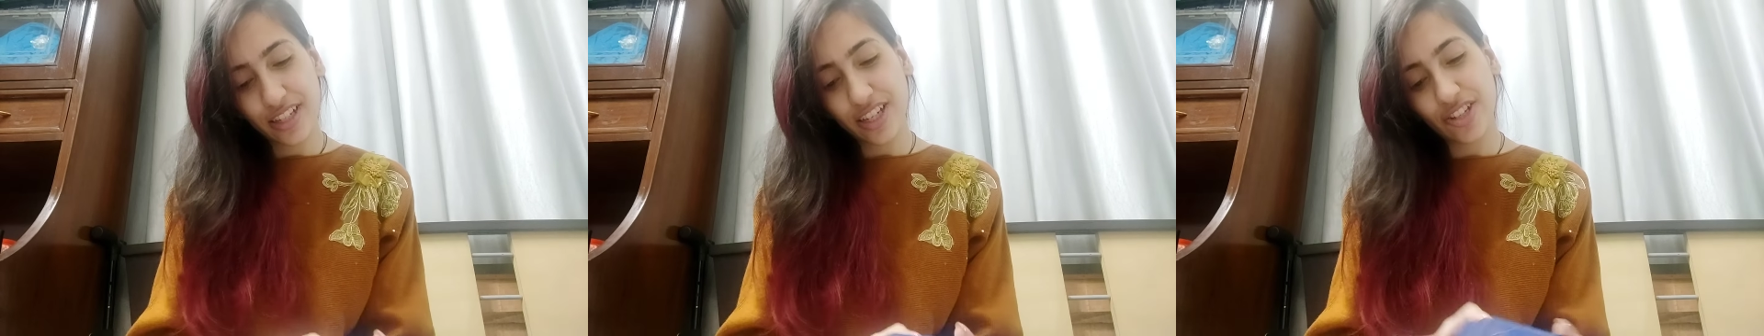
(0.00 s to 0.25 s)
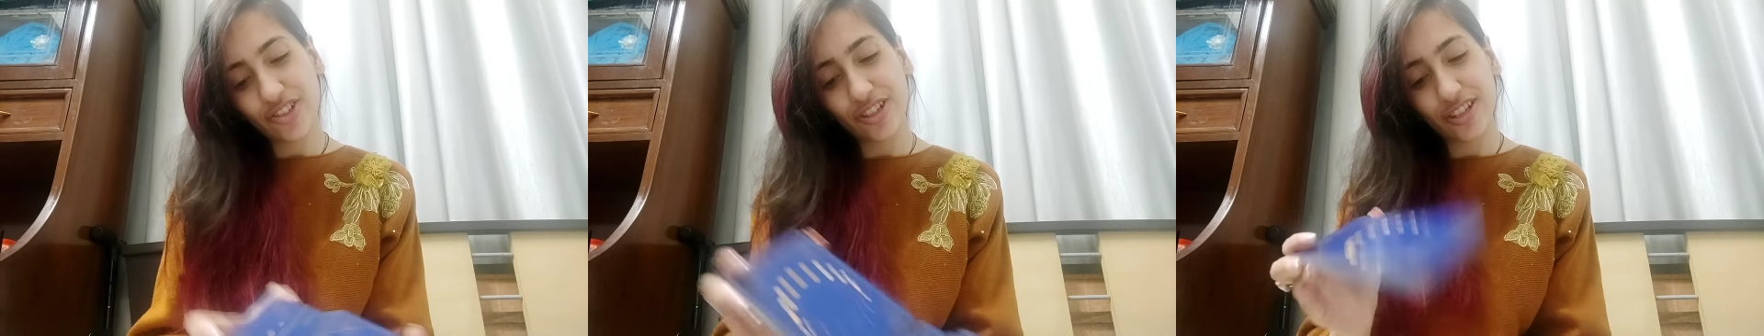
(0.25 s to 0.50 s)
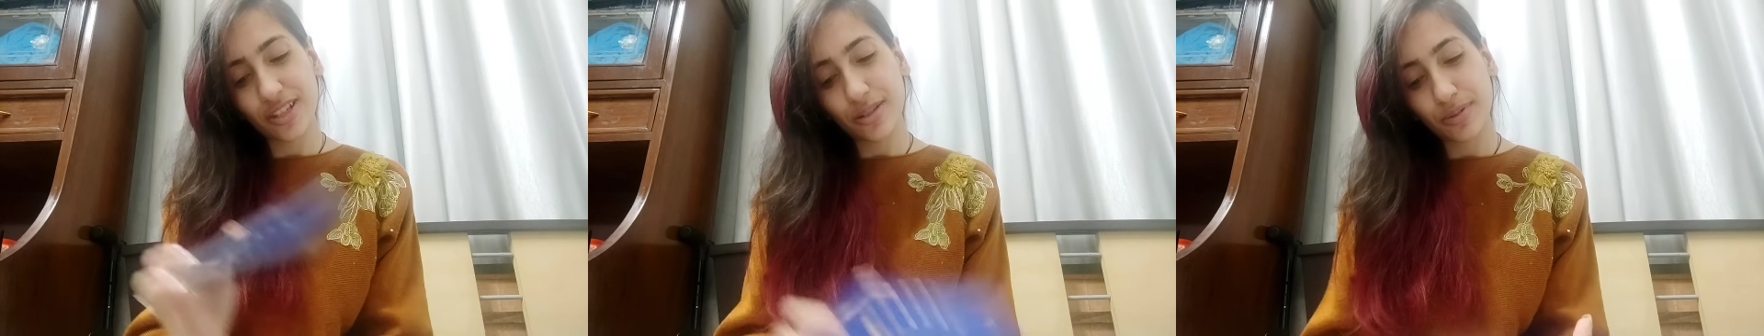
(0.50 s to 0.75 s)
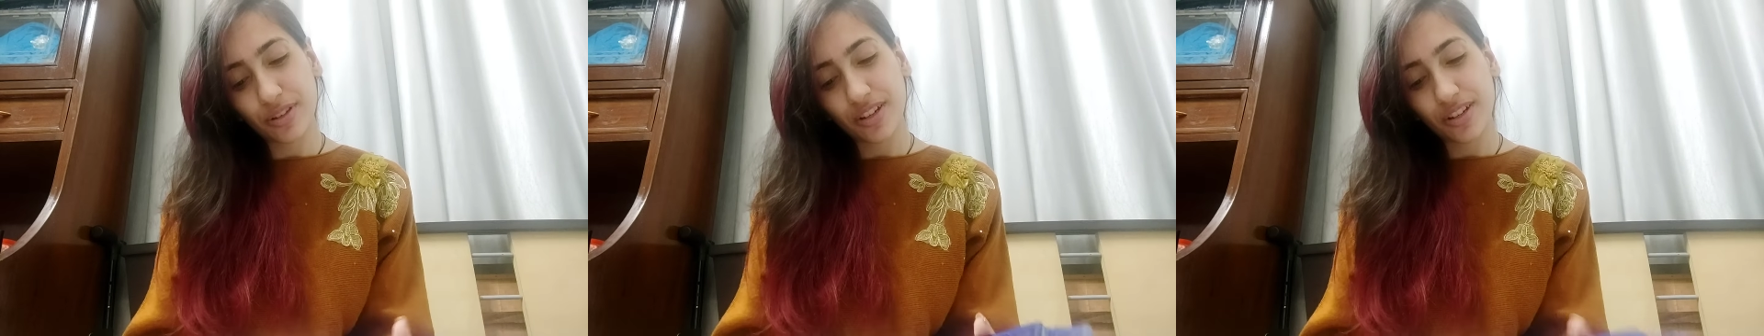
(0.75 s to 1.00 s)
angels and
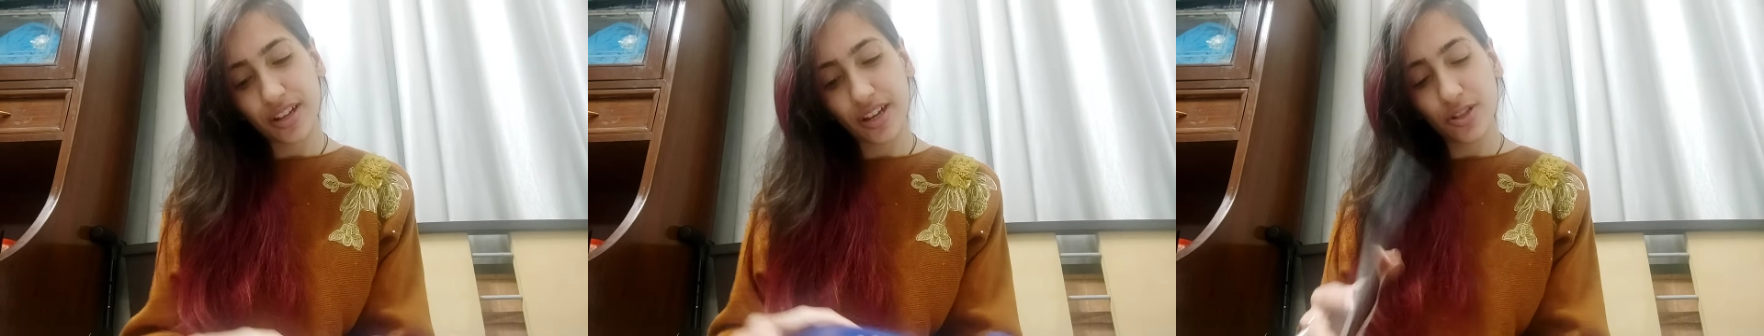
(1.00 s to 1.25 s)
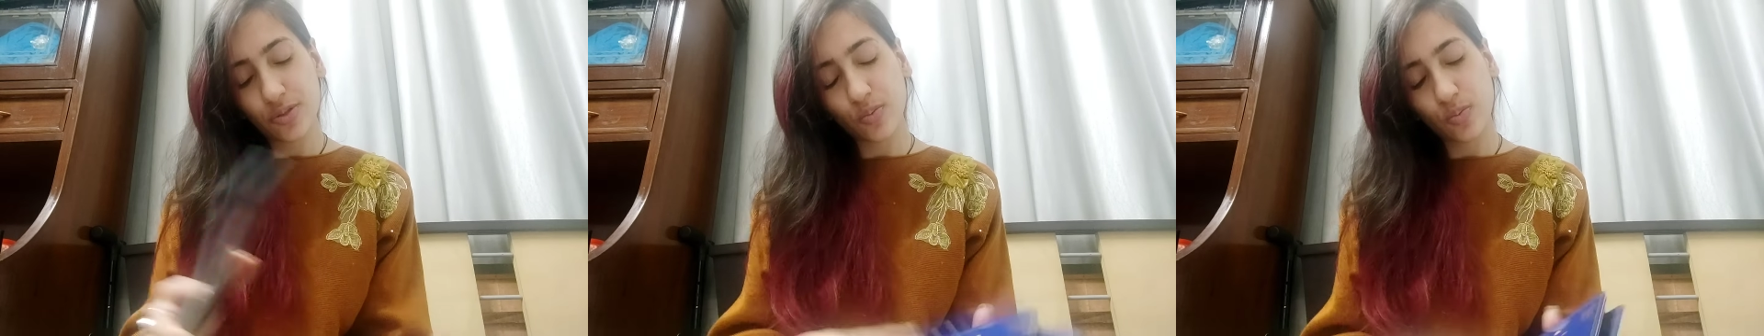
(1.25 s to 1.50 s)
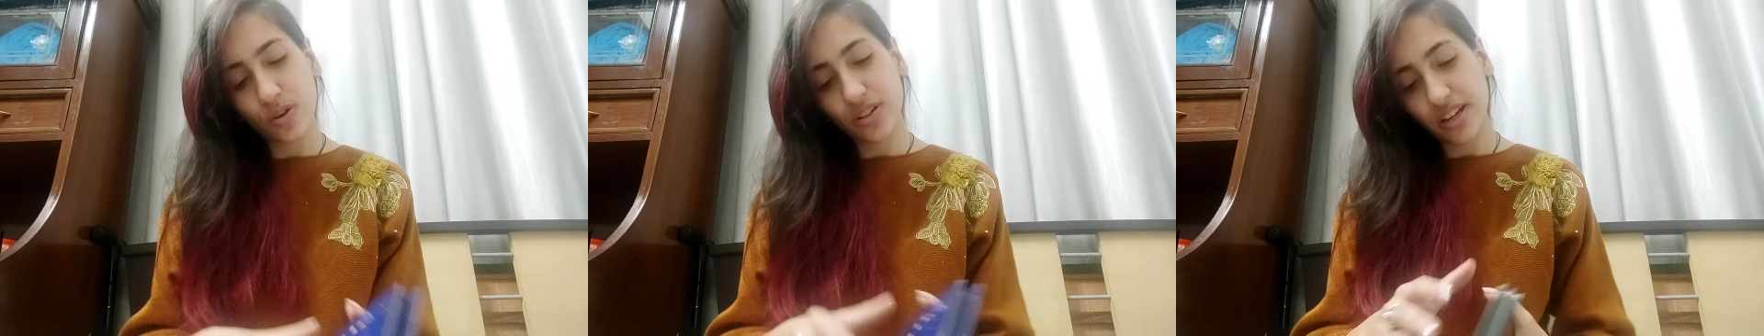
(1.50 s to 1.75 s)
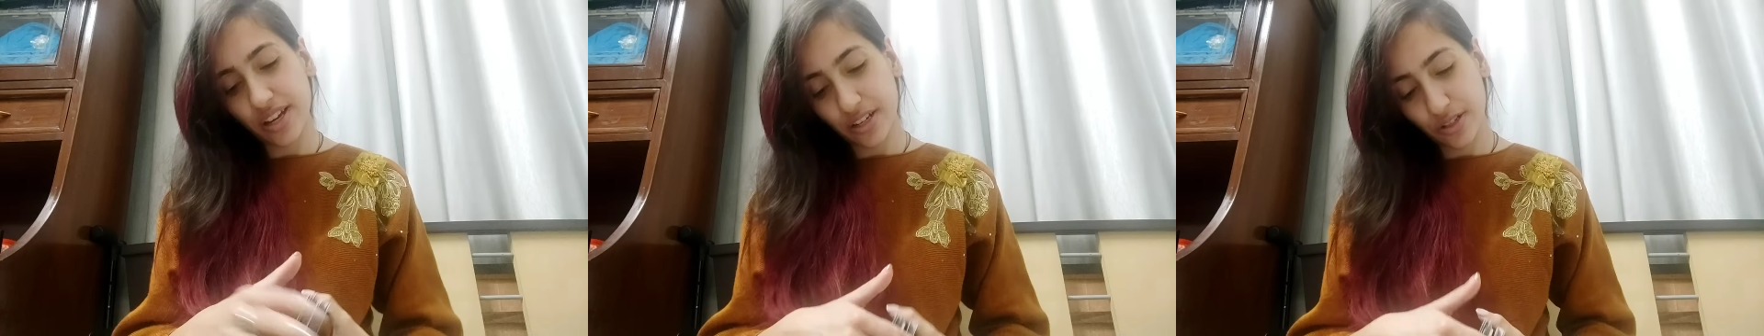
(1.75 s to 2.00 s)
spirit guides what
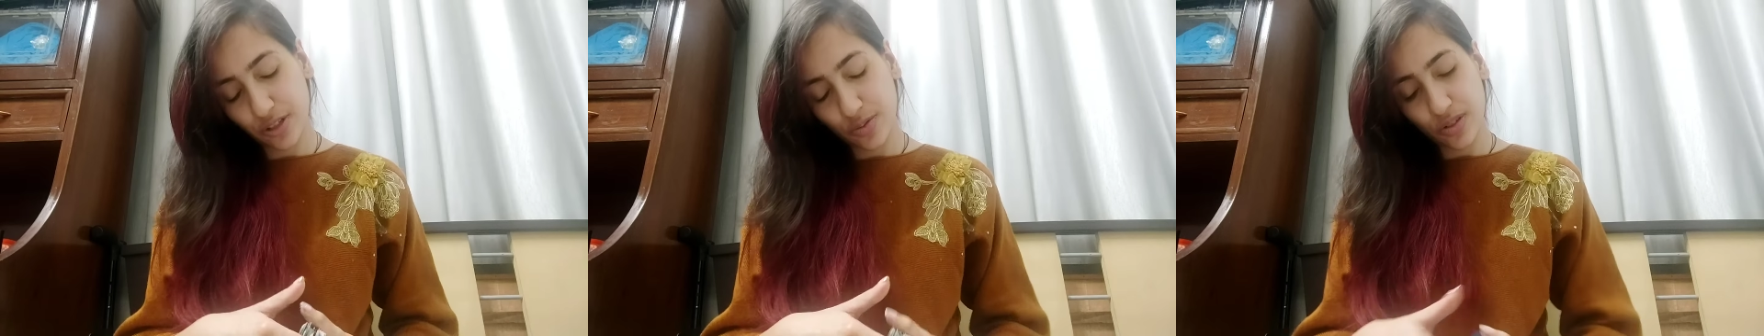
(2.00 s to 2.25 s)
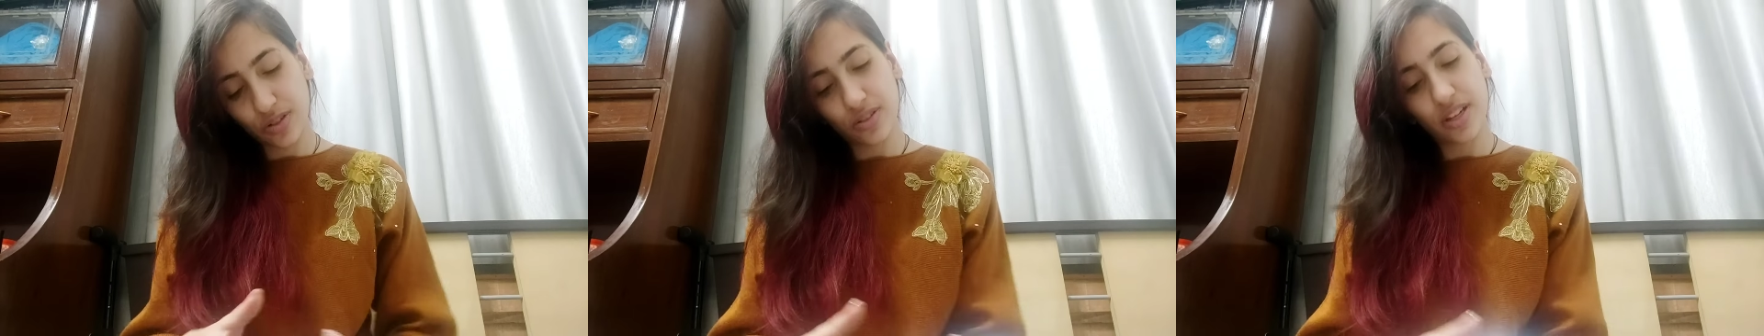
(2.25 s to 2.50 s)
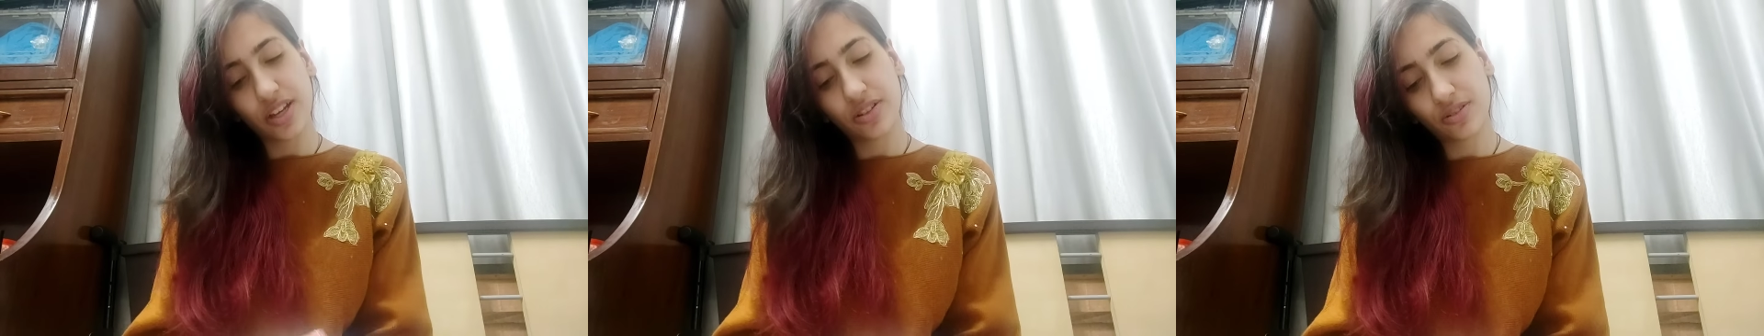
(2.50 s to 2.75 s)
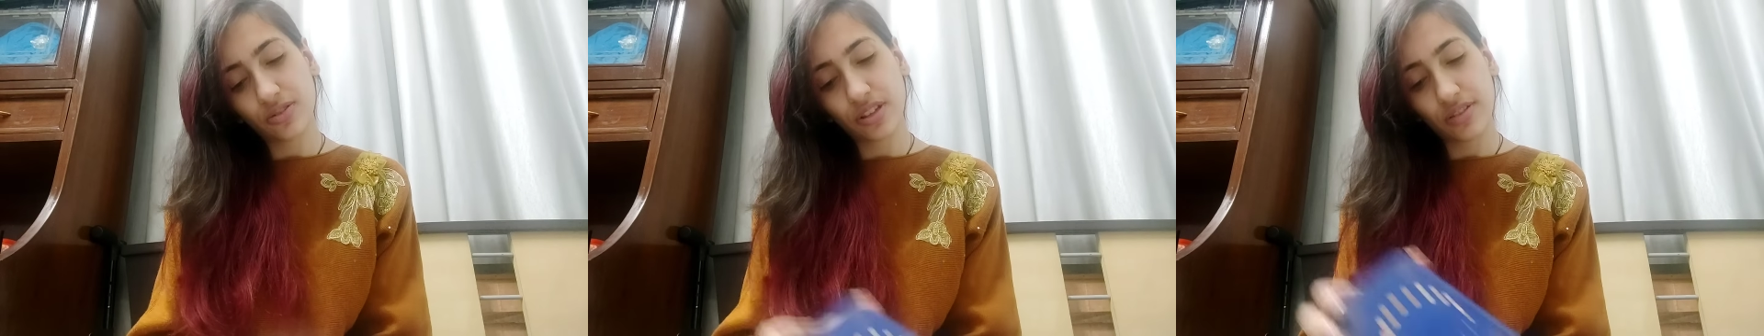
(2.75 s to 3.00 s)
guidance would you like
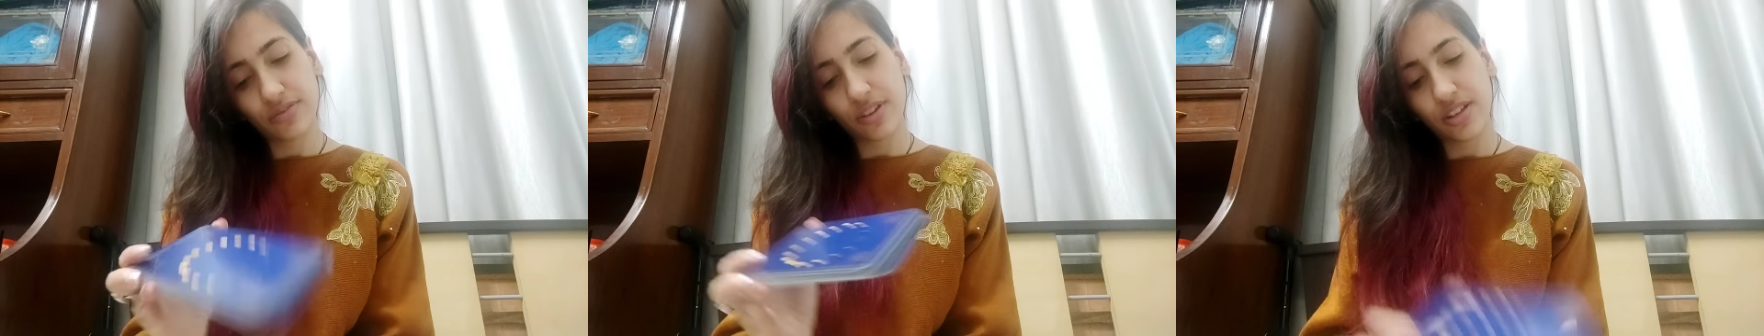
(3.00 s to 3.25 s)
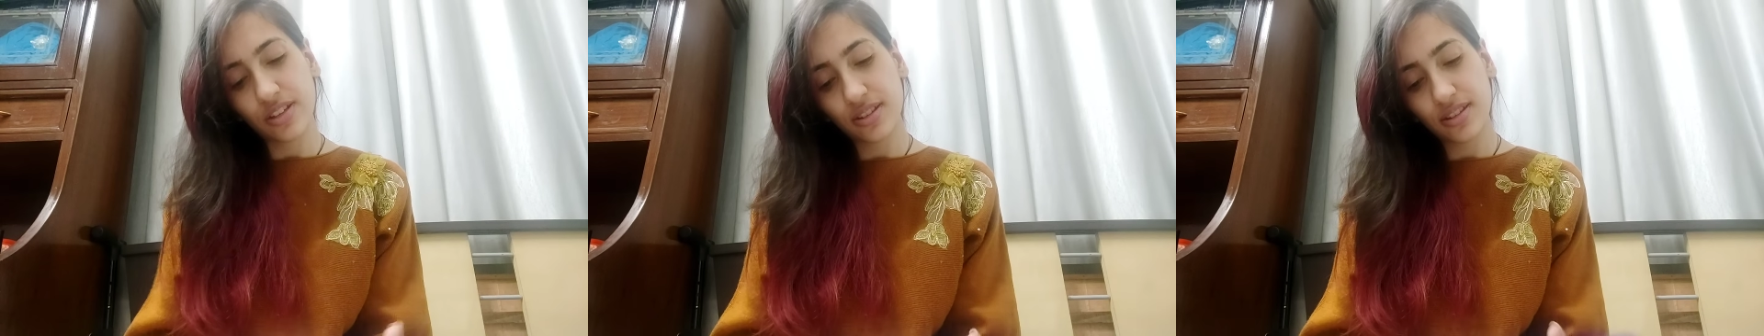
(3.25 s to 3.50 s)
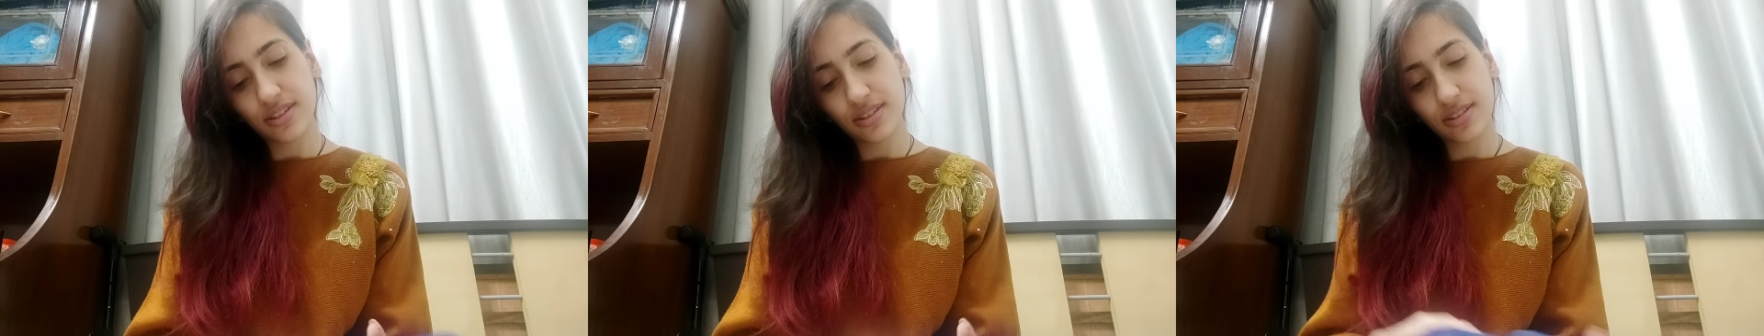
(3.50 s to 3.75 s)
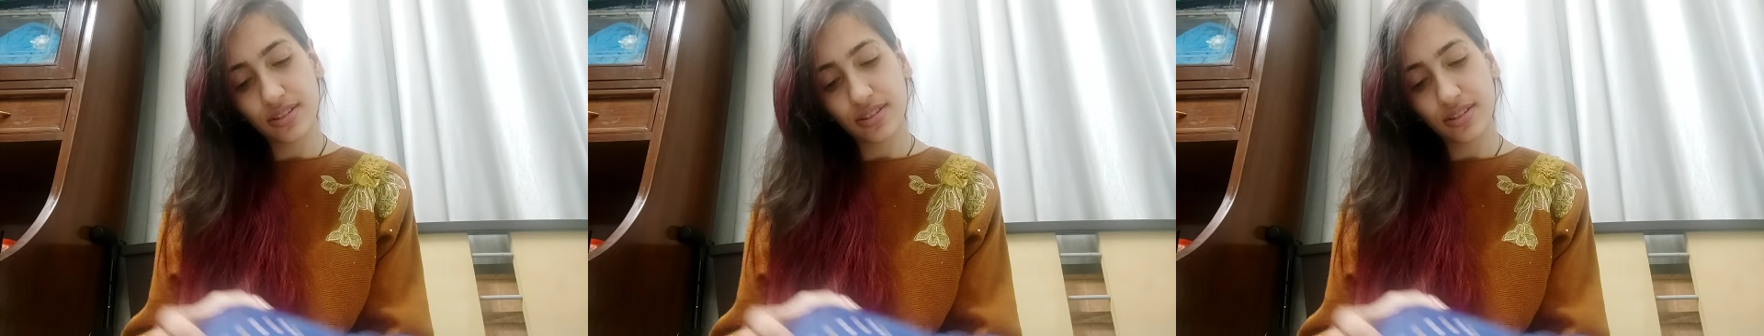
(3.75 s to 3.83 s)
to give us